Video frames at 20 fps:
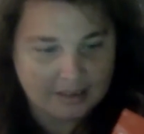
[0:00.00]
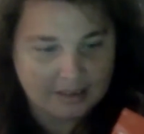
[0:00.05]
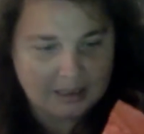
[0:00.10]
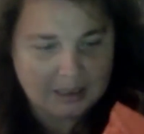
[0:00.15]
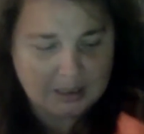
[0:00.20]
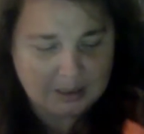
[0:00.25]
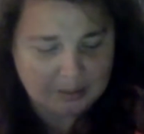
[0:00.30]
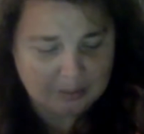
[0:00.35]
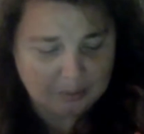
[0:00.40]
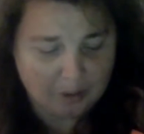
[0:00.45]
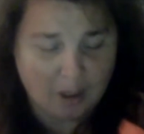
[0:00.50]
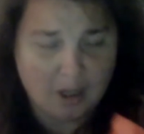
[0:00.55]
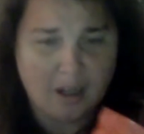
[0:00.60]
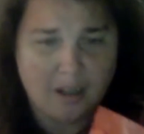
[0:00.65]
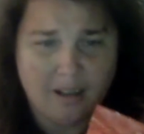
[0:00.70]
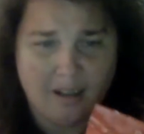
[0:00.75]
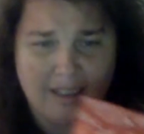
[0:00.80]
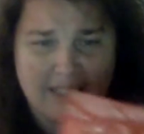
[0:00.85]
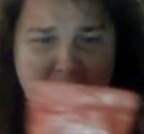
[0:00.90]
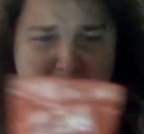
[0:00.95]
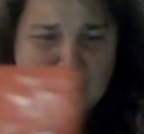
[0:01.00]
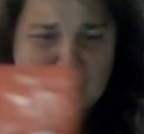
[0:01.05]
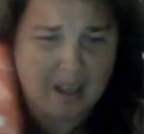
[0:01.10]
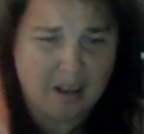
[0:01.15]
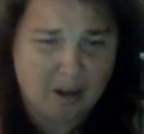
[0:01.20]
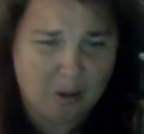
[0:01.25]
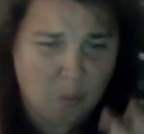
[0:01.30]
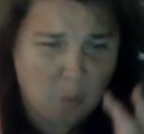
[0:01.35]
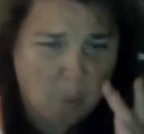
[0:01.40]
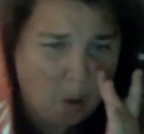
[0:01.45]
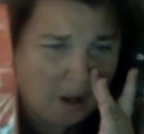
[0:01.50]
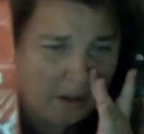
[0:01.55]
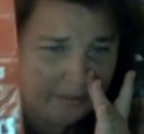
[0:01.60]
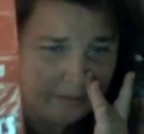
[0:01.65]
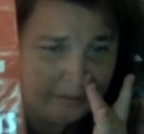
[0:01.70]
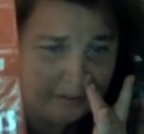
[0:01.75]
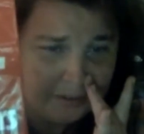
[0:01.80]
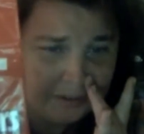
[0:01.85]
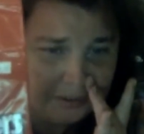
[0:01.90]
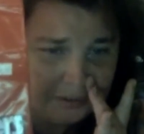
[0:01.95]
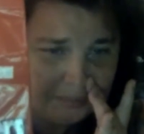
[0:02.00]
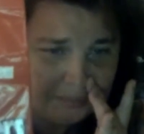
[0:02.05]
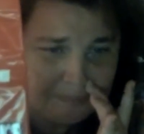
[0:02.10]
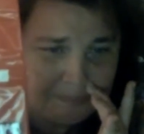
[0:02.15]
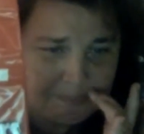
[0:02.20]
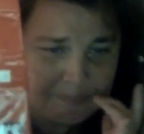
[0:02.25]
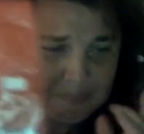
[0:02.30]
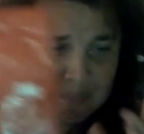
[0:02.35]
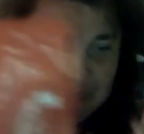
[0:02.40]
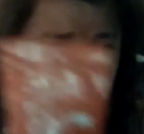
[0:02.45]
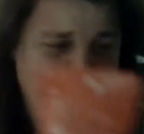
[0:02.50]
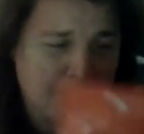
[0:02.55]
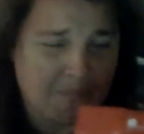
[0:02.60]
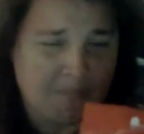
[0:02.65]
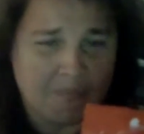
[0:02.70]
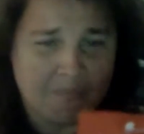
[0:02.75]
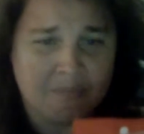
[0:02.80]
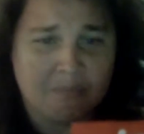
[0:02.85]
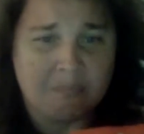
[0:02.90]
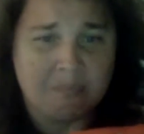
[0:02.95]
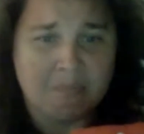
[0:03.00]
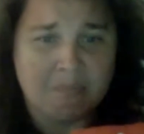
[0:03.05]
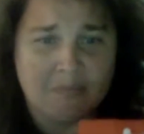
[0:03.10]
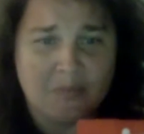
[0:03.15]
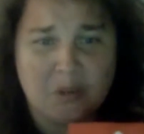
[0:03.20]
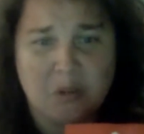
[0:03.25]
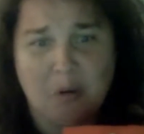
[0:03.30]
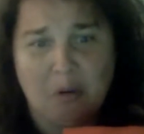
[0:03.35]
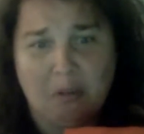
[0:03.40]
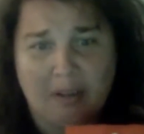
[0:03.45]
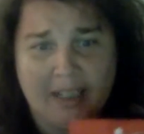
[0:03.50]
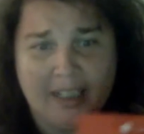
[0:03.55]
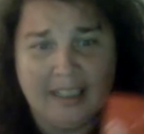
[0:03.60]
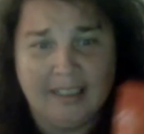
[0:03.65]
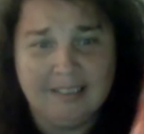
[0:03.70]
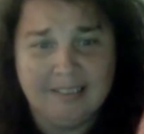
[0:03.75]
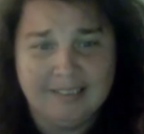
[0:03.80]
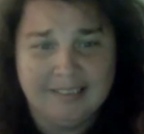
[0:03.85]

Uh, I'll give that a one. Sorry.